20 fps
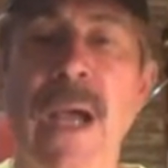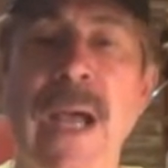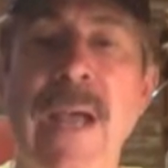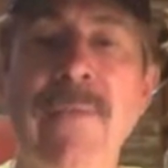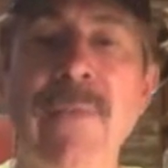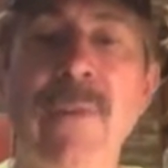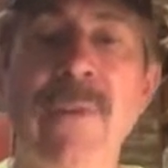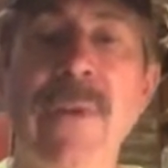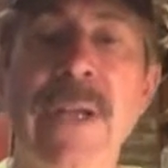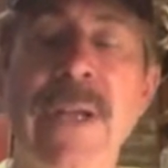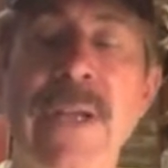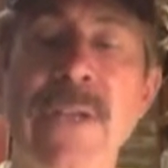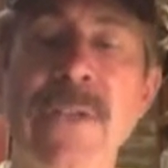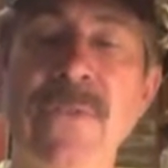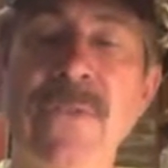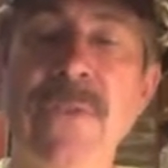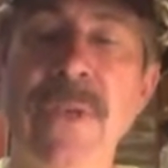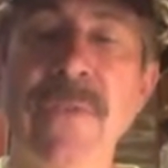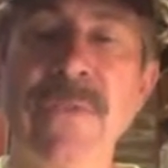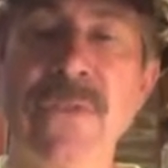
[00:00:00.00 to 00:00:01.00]
I have a great
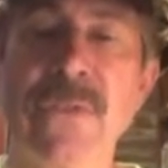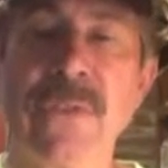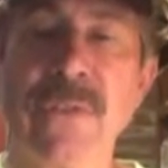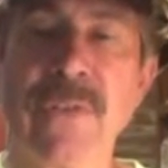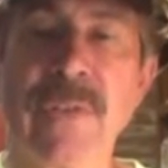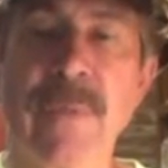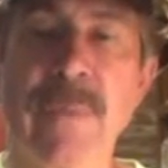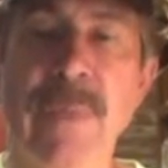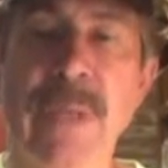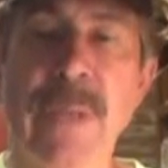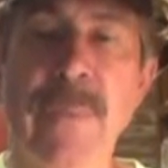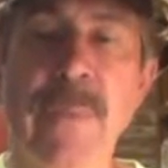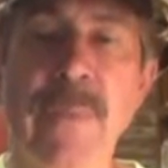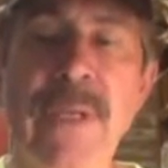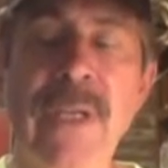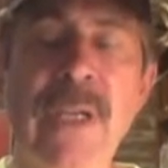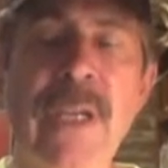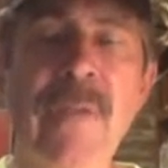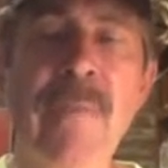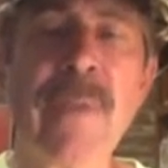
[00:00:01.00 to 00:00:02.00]
history of serving people
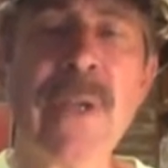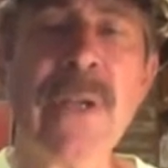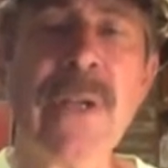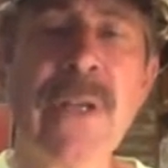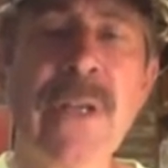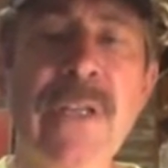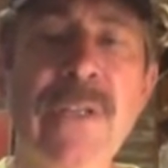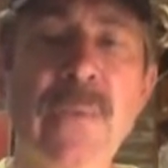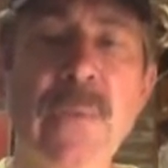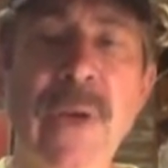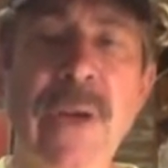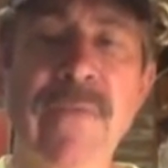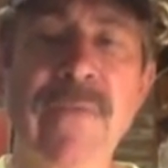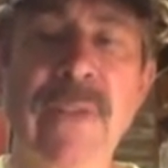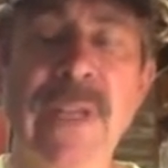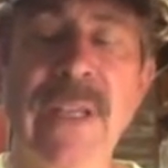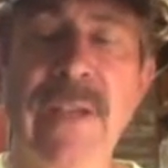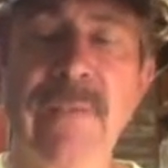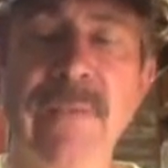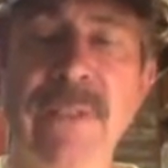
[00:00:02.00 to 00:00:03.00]
in the communities where
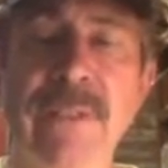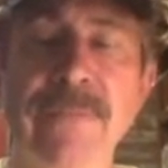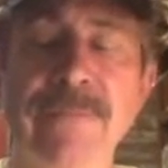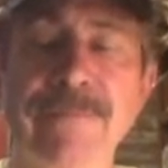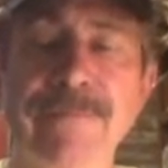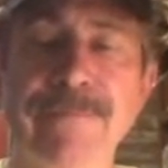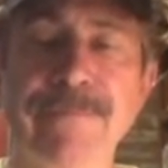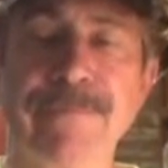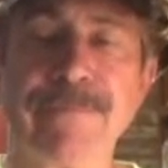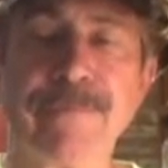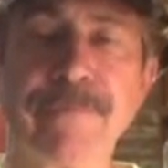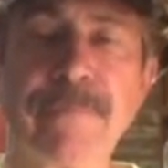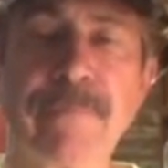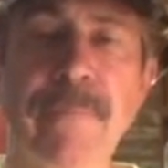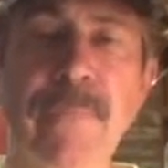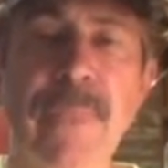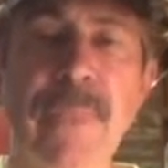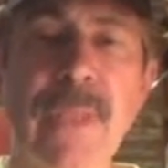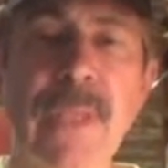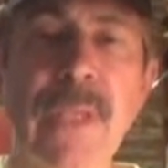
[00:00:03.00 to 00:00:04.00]
I've lived.
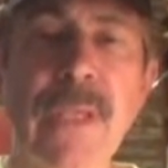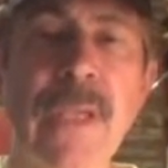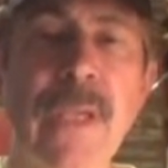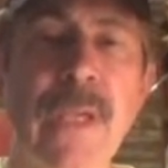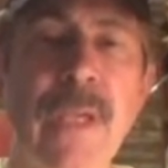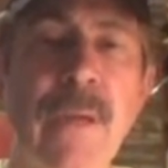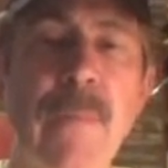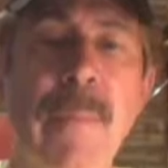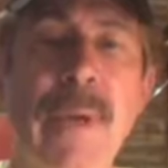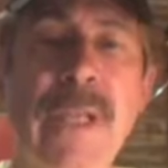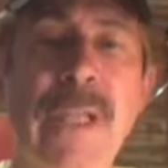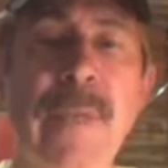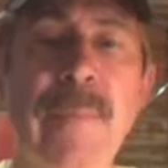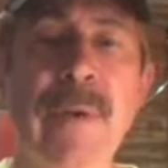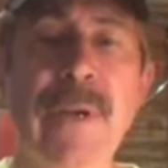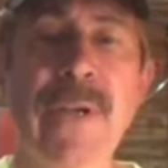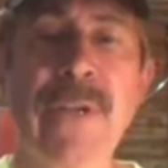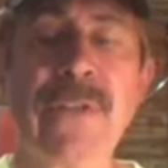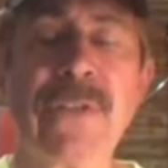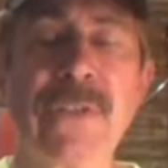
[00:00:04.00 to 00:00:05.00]
My
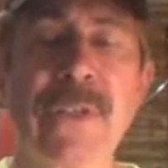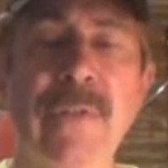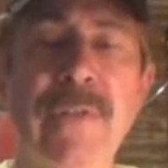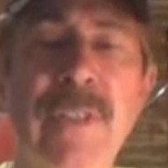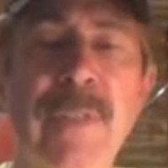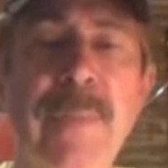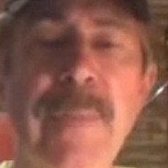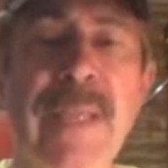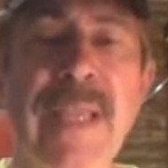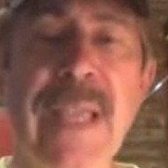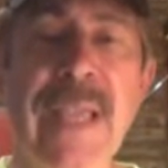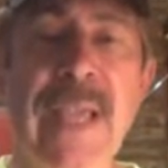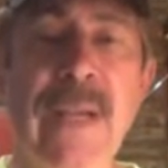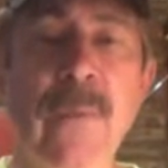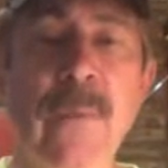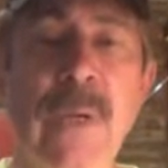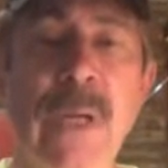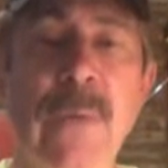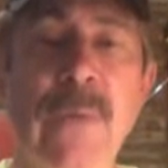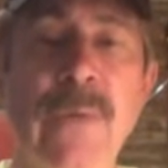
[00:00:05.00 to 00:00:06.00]
community service
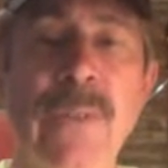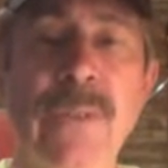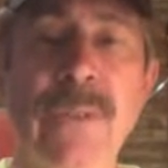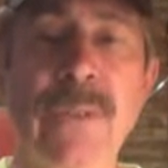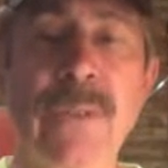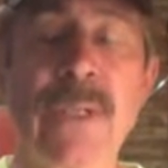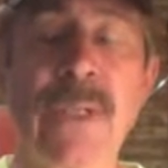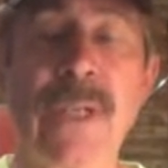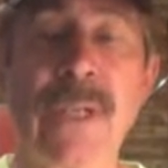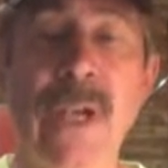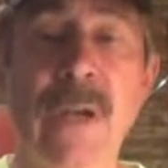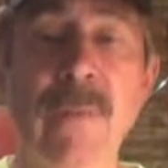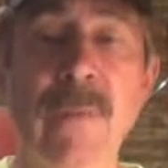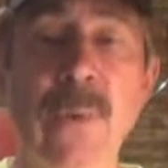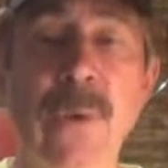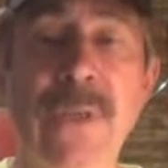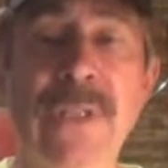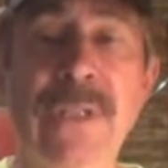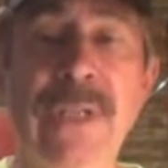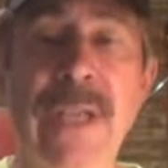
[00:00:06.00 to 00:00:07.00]
began when I was a young
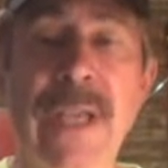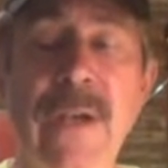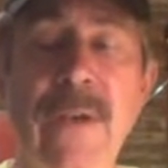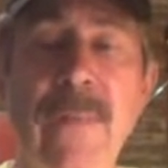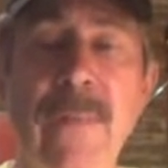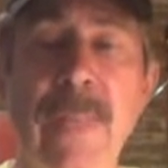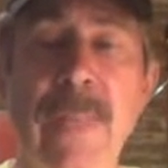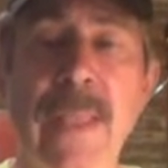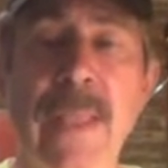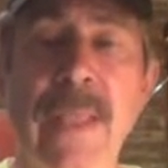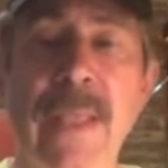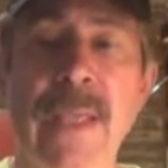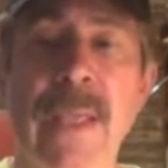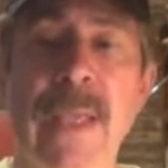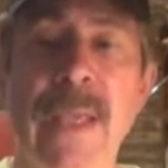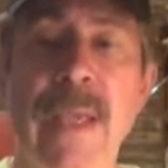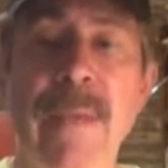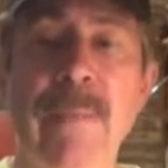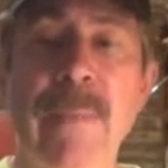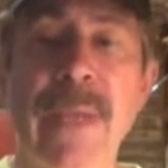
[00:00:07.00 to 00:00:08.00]
Boy Scout
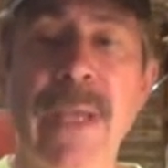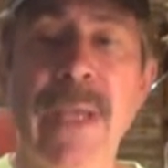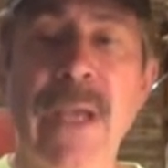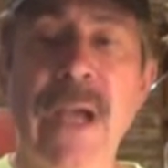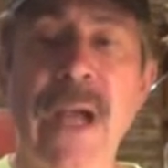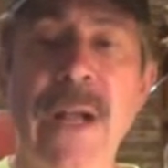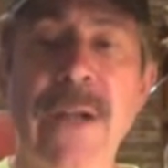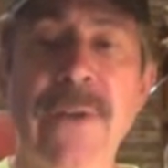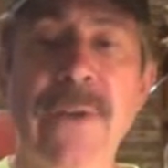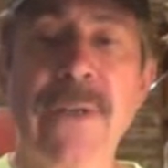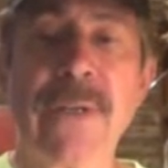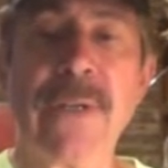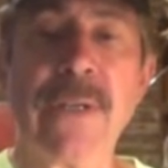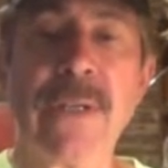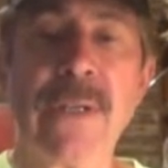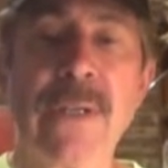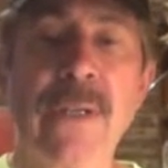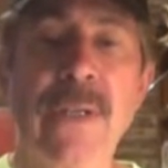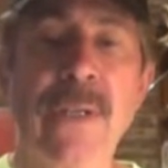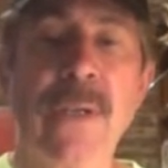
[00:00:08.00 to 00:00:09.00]
and being honored
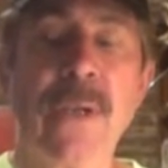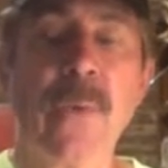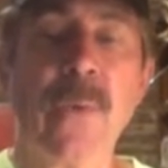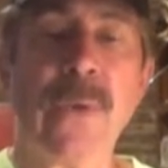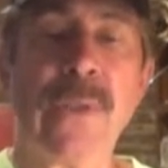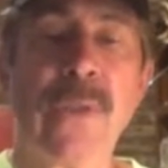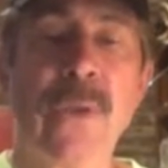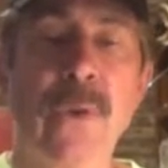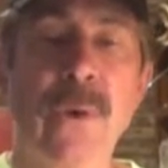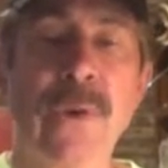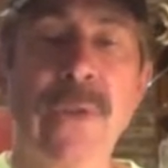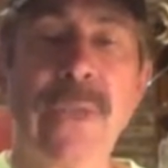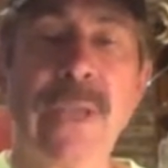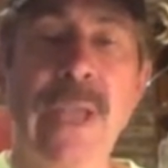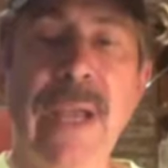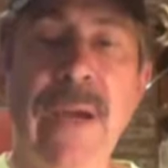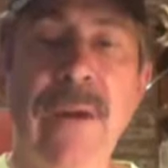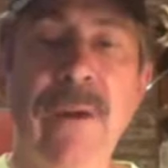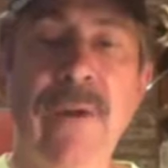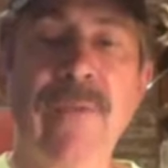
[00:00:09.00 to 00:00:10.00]
with the Order of
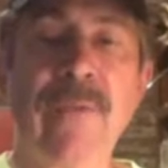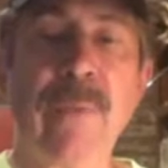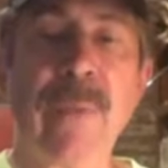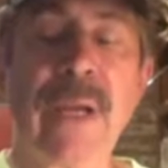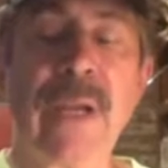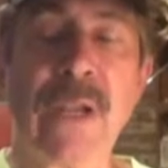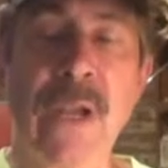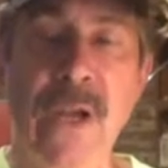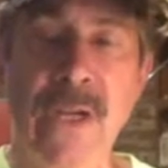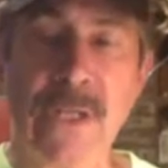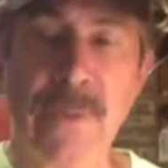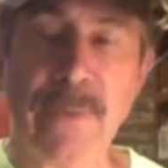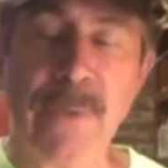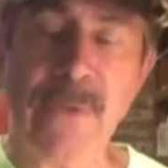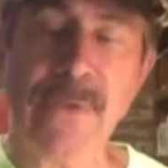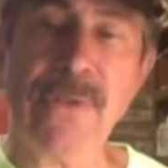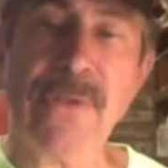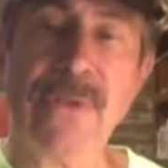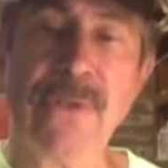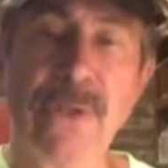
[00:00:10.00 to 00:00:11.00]
the Arrow for my
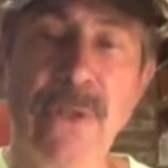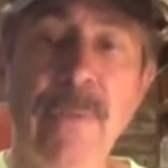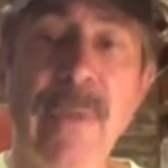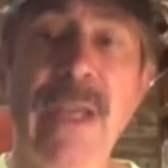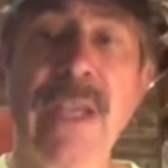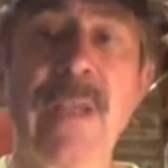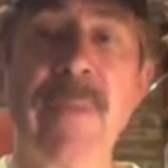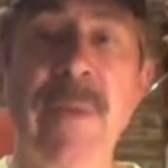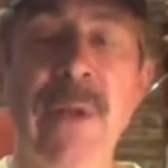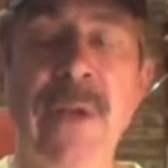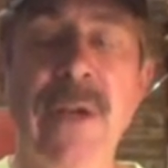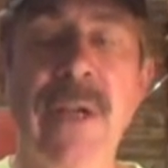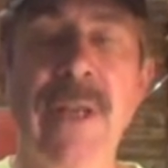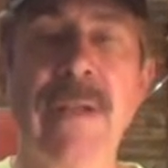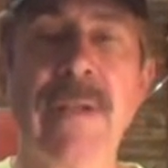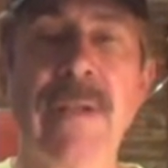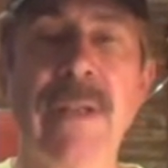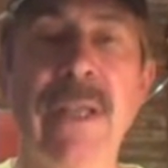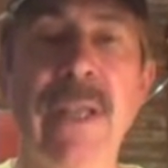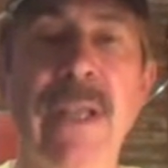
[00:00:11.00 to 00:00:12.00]
contributions to my
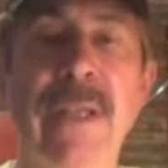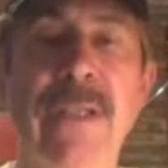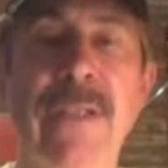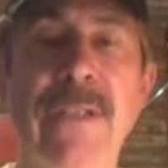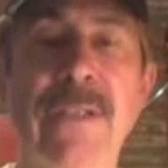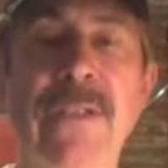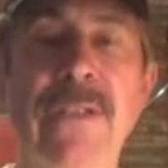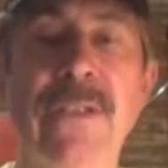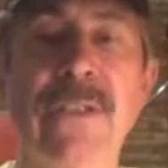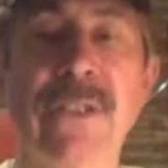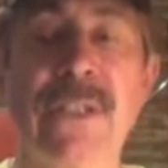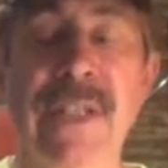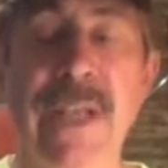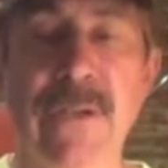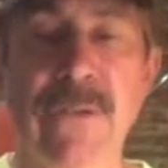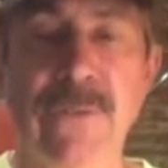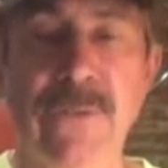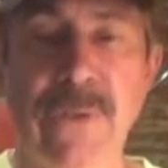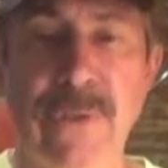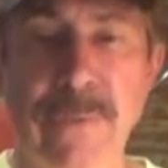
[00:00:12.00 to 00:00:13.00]
community and
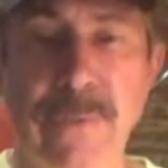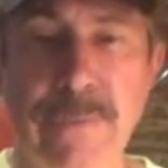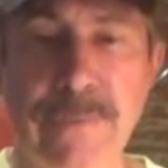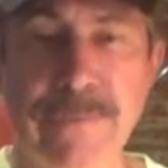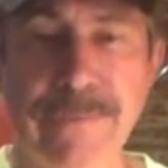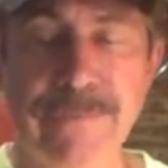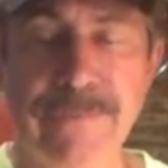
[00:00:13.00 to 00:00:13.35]
Scout troop.